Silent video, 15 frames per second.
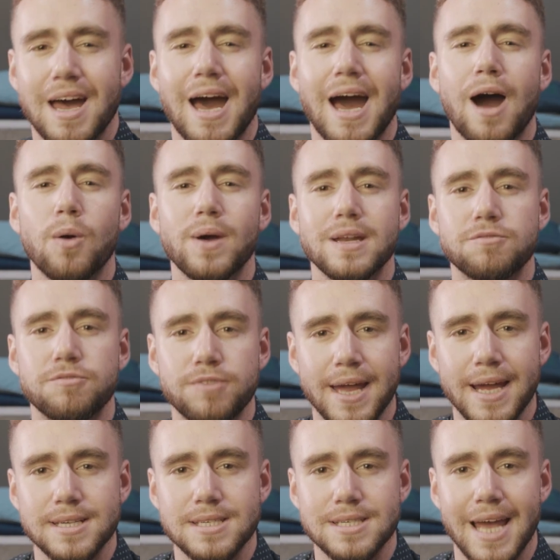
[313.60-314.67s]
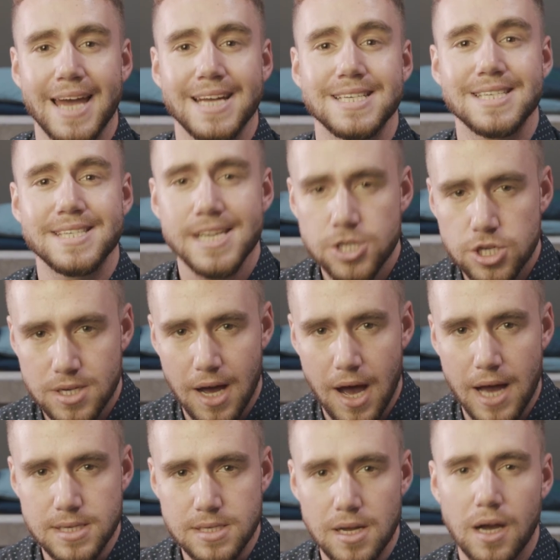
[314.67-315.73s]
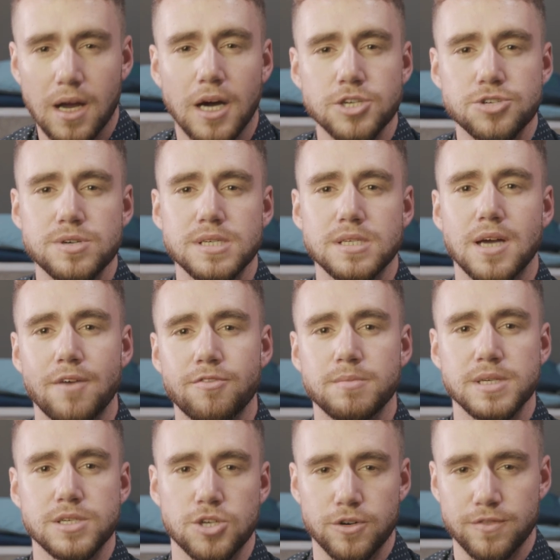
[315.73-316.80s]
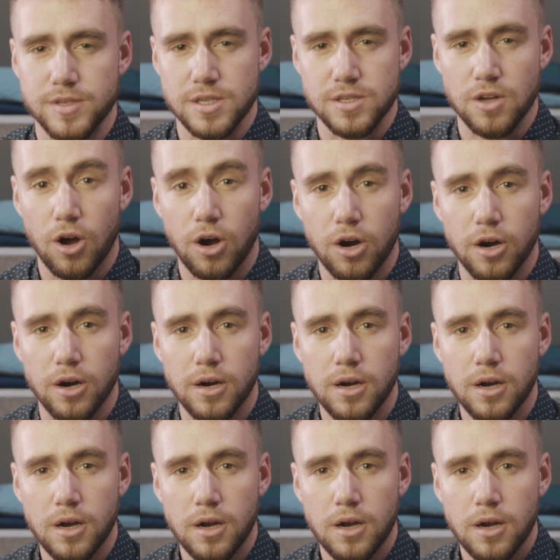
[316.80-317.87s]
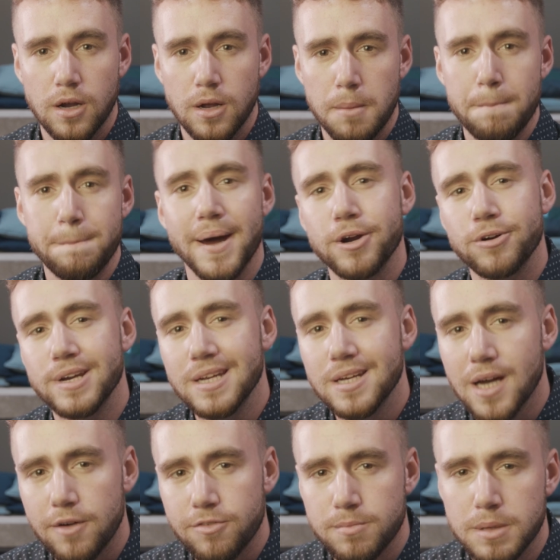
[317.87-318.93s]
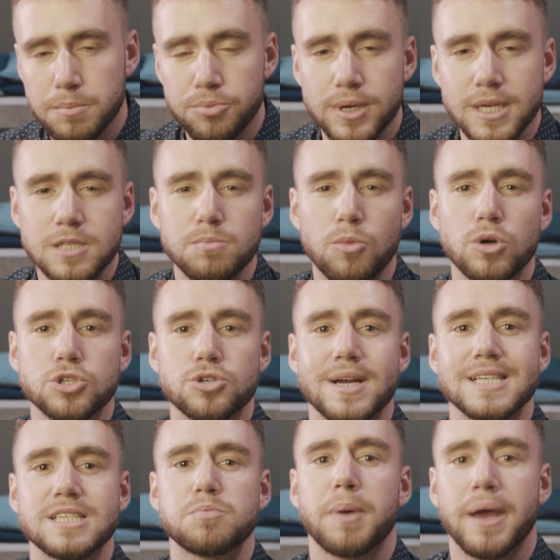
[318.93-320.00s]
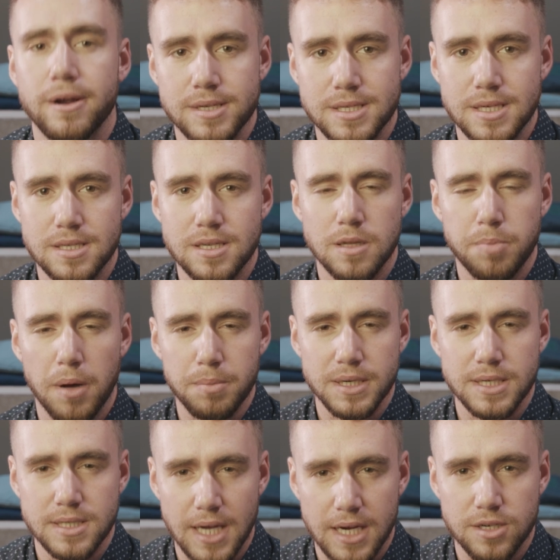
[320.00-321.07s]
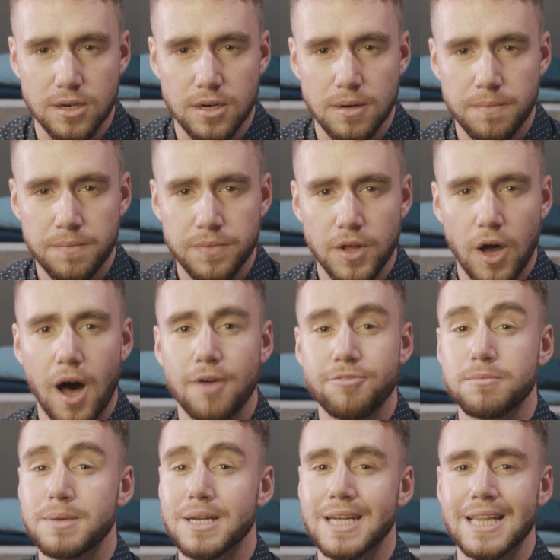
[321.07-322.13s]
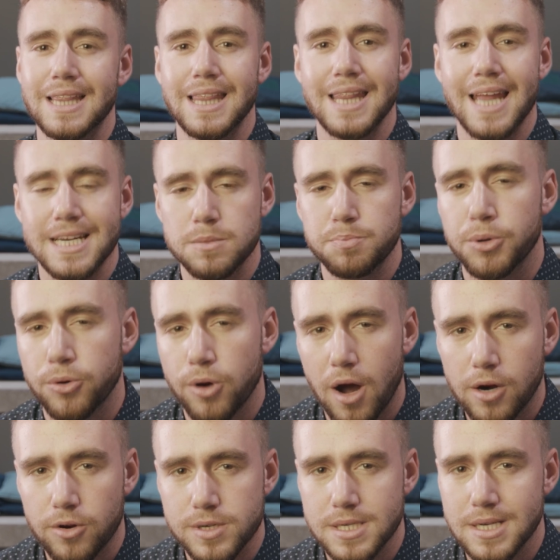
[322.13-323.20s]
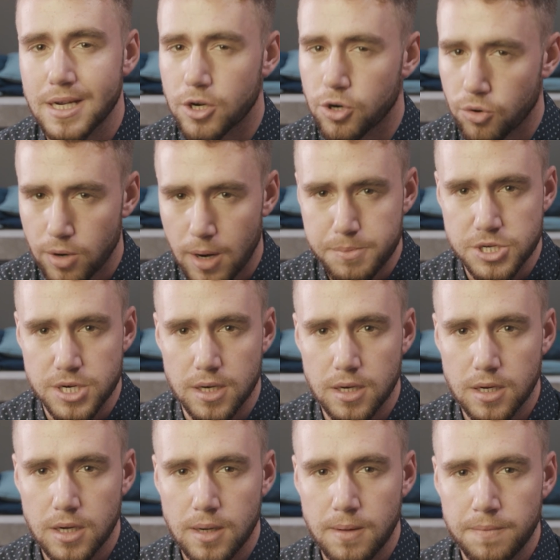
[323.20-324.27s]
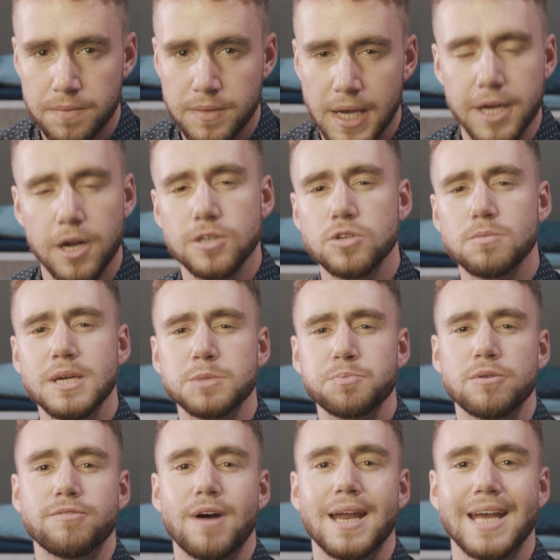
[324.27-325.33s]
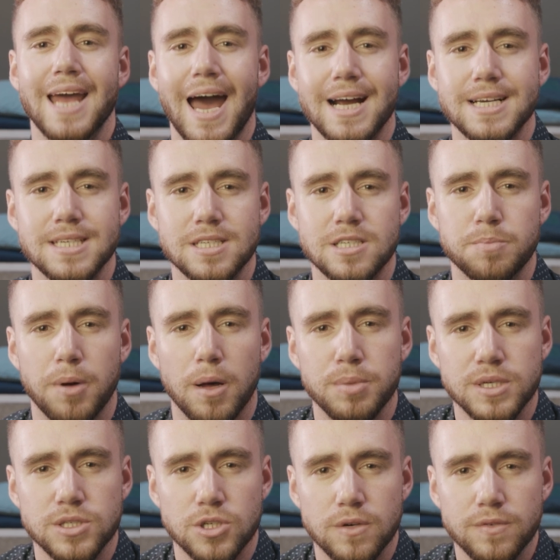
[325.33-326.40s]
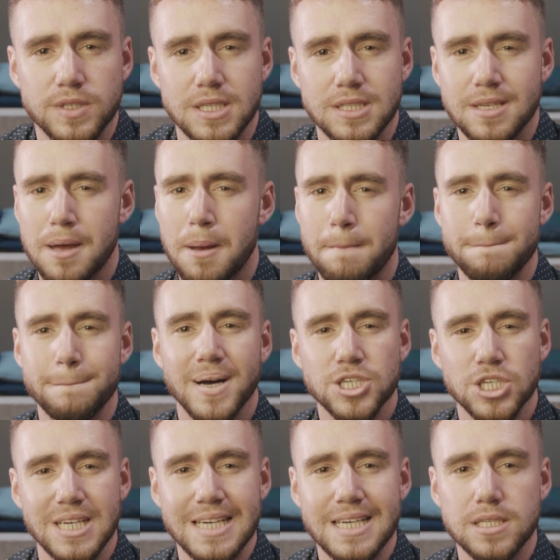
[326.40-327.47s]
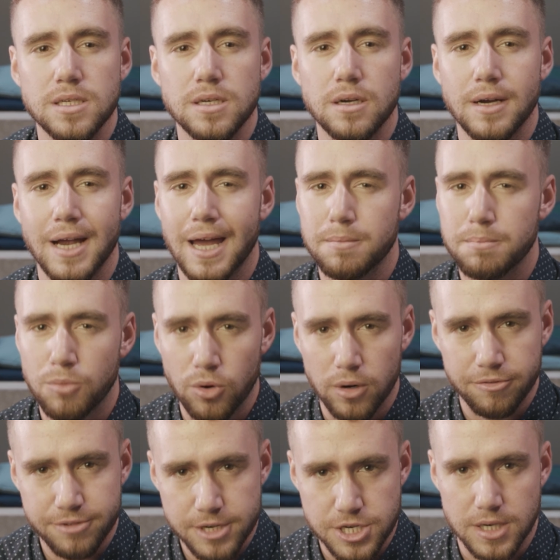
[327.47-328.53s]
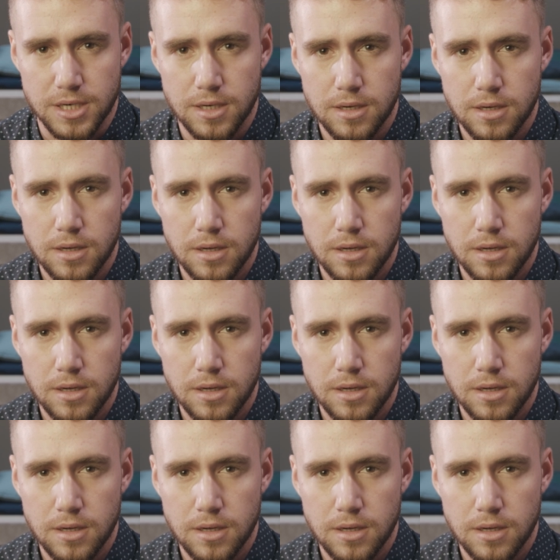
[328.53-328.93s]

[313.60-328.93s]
how advanced and digitized a country's government services are. Better e-government brings more transparency to the public sector, often meaning less bureaucracy and corruption. It also makes providing access to public services much easier and more efficient.